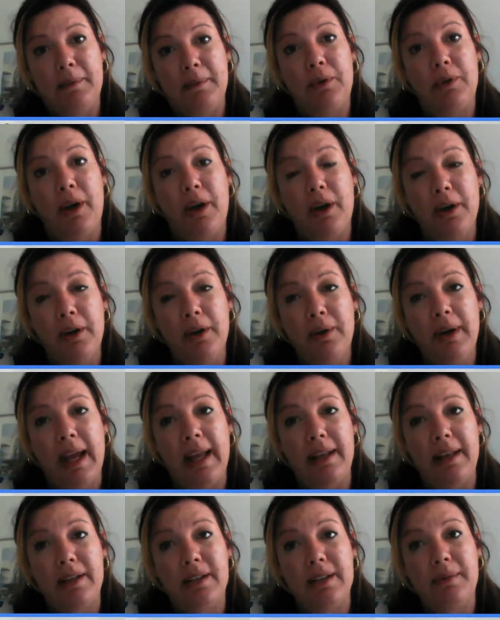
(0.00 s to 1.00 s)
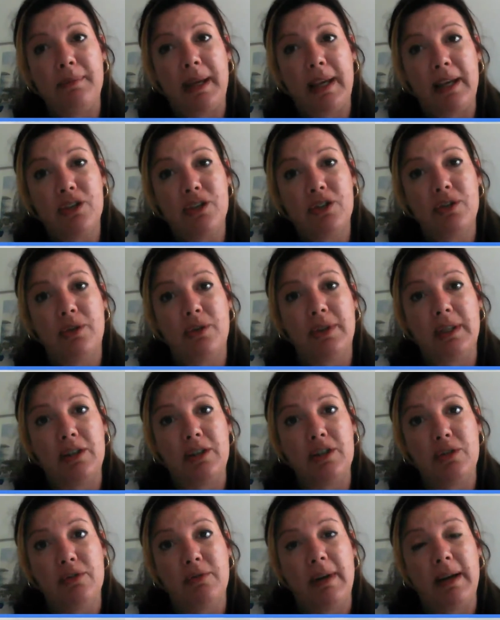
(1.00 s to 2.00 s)
grow, and to make sure
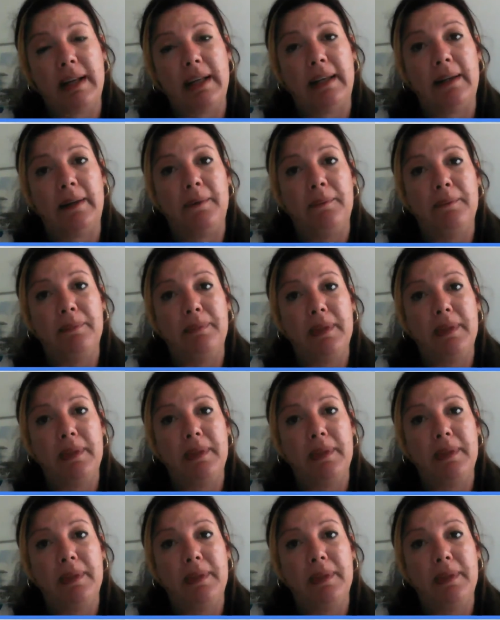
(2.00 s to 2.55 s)
that you're running